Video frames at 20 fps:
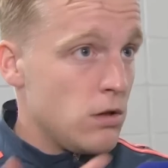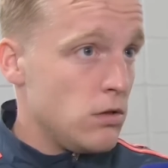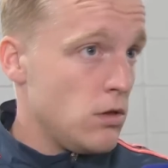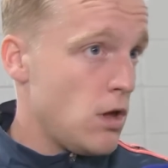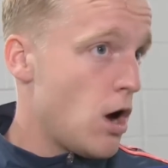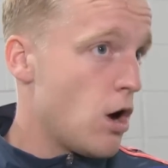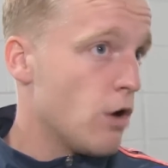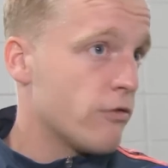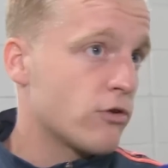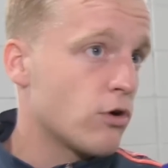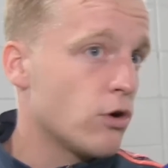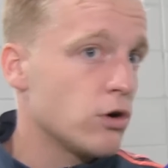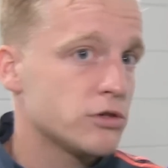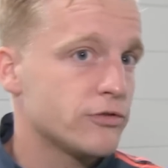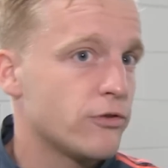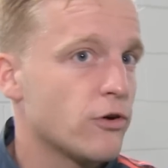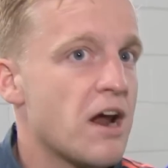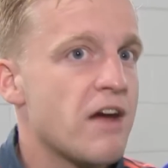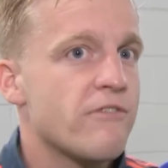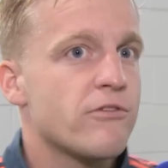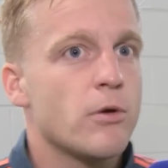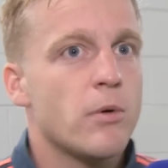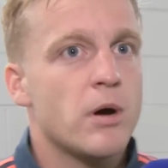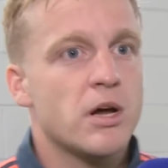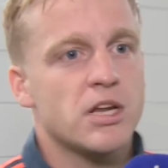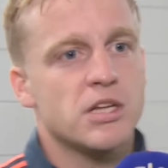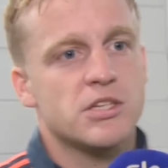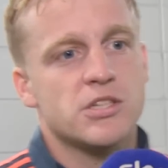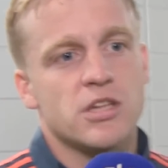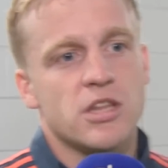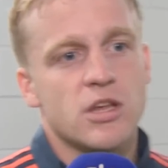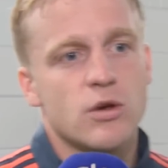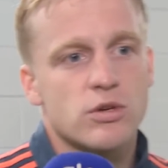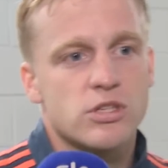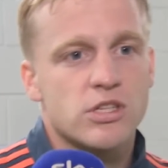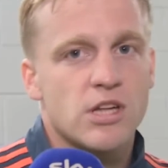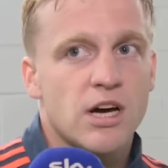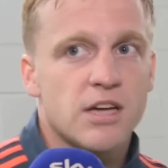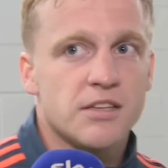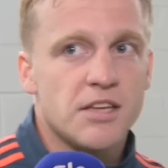No, of course, for everyone it's a new
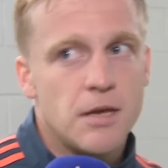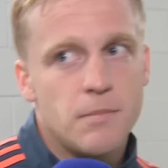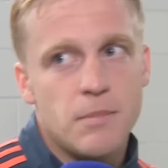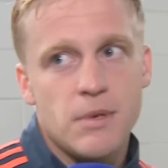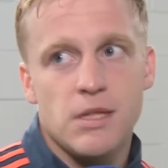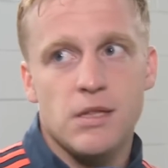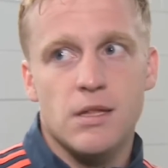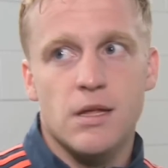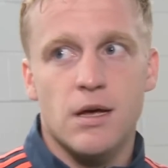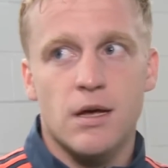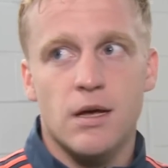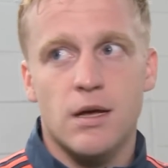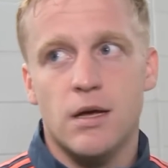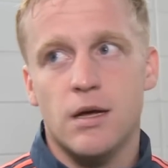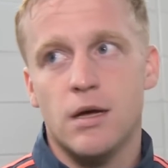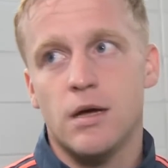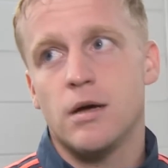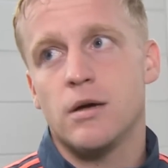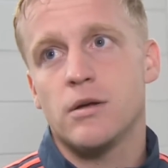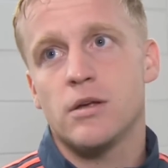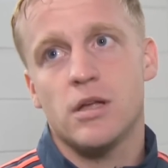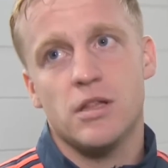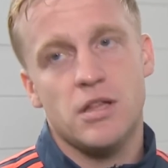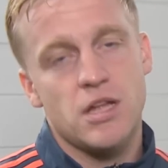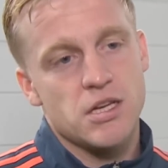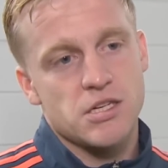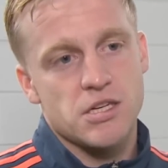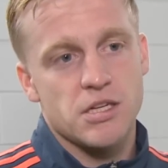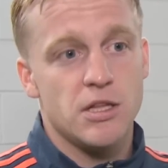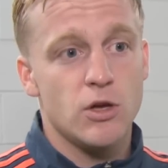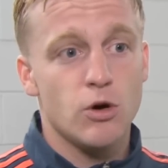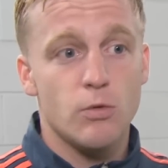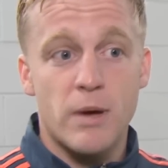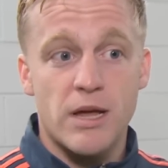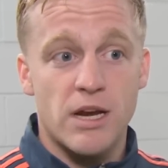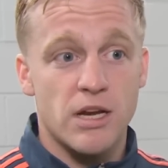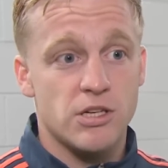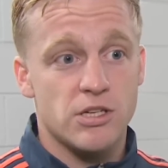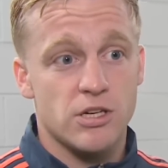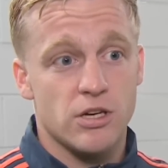start. I mean, there is a new
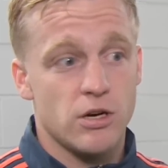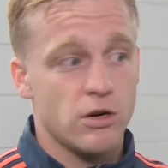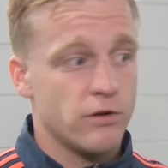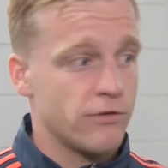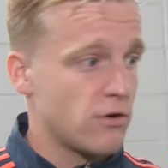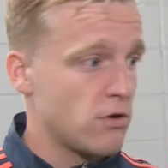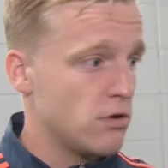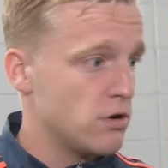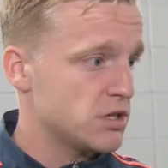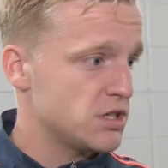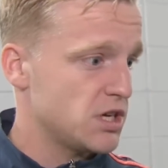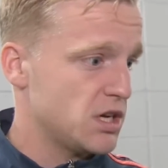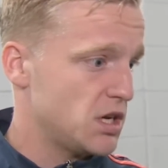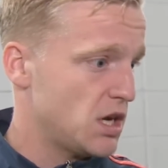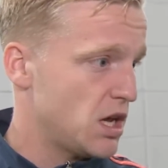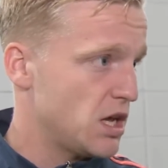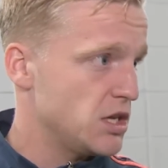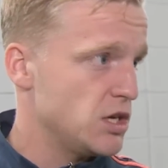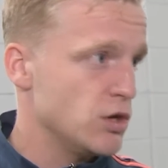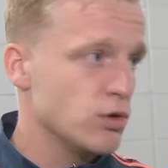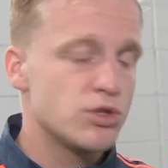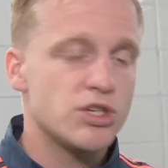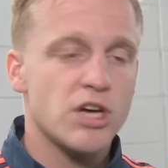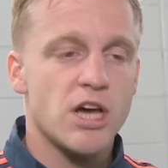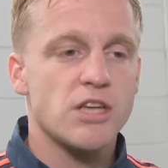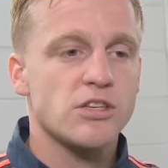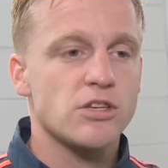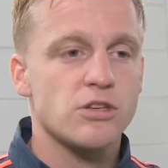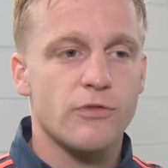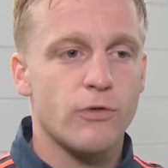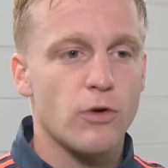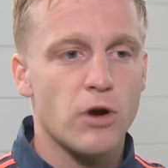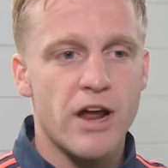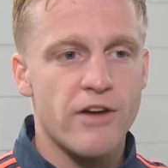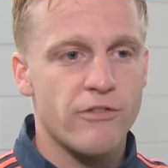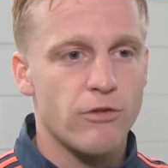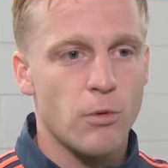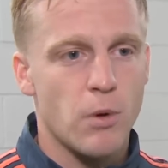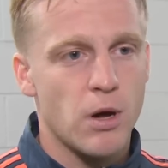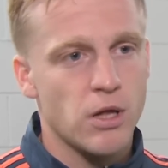manager, of course, and new chances for
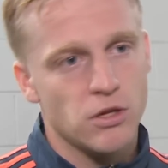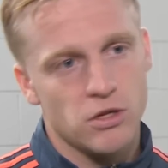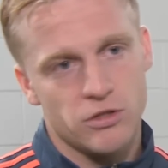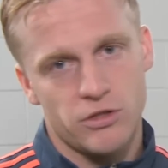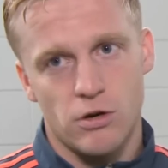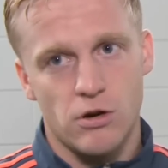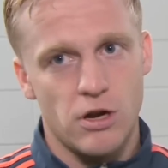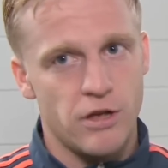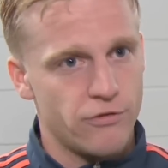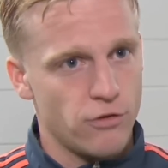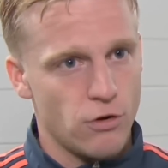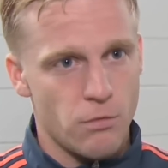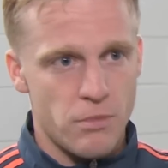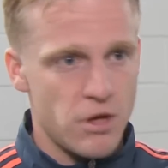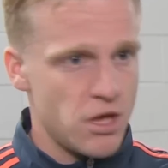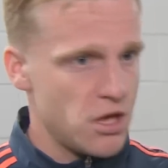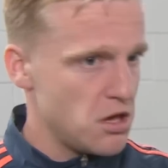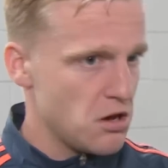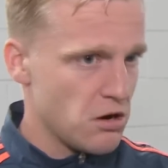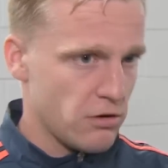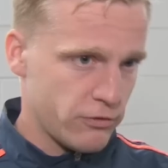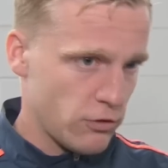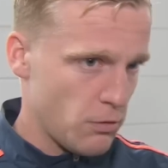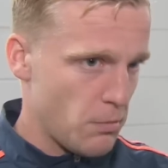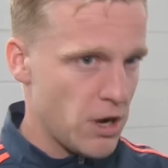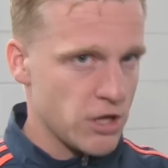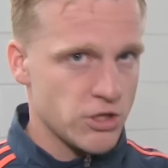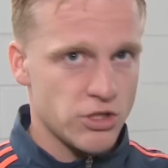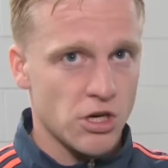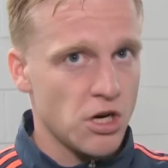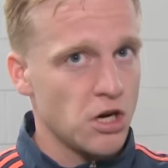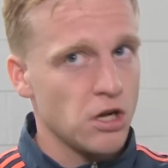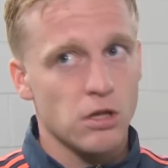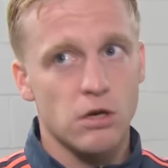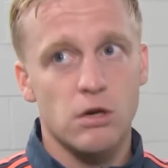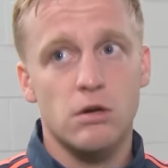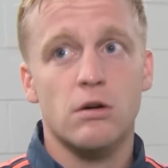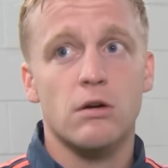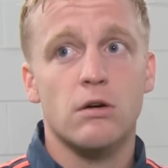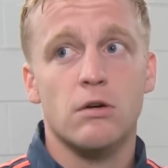everyone, not only for me or for Martial
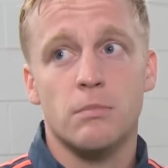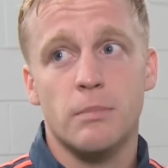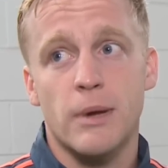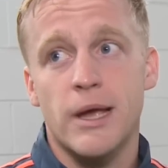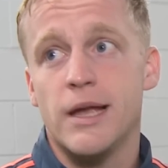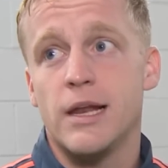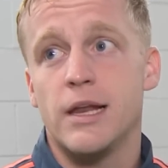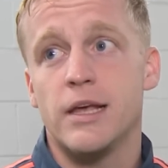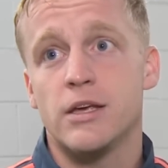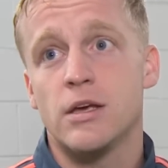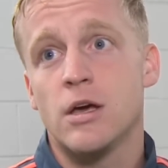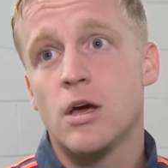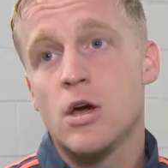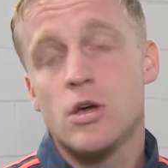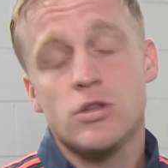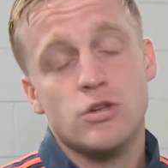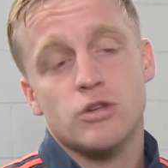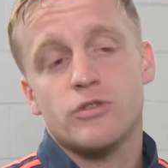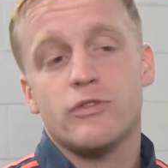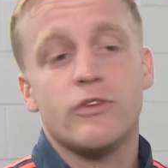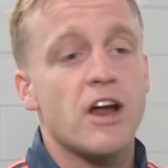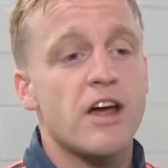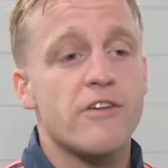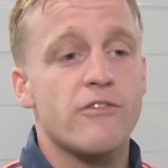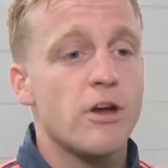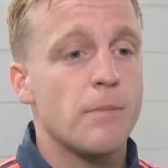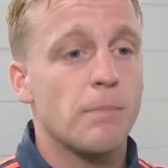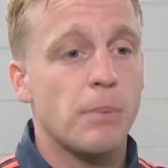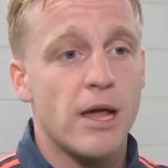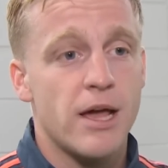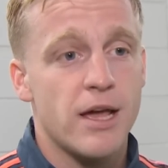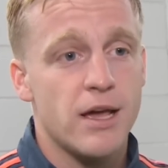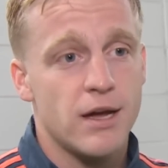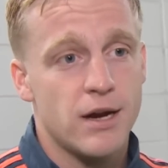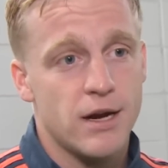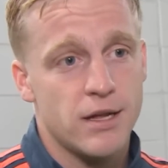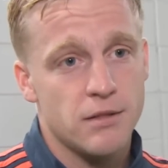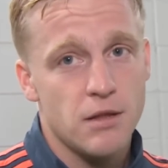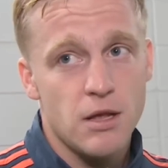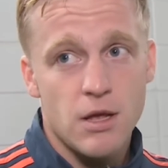or Bailly, just for every
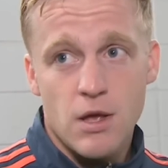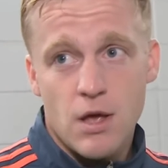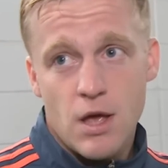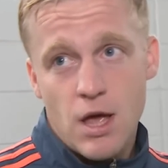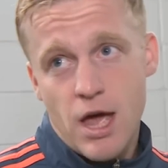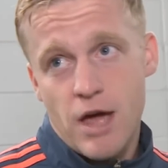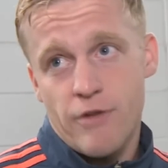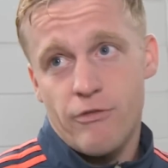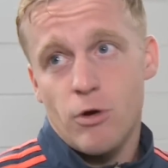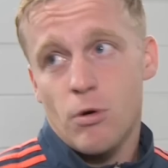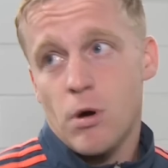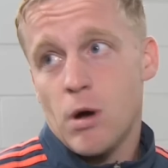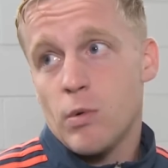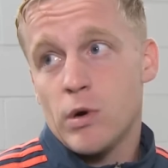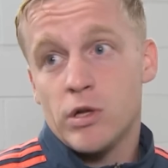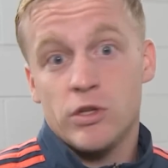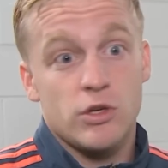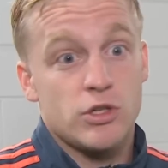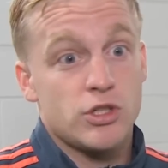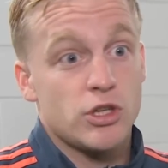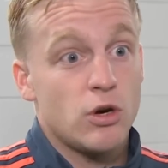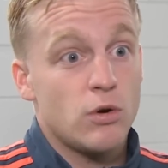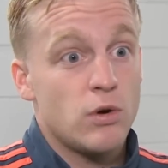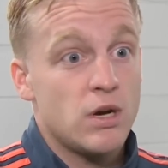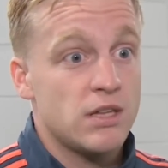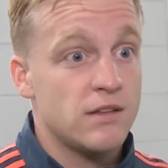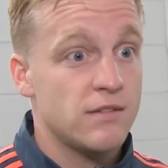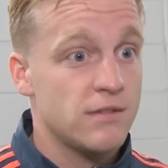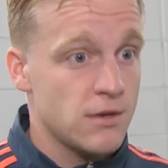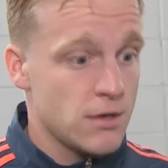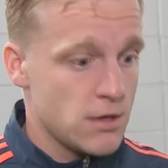player, and everyone wants to show it.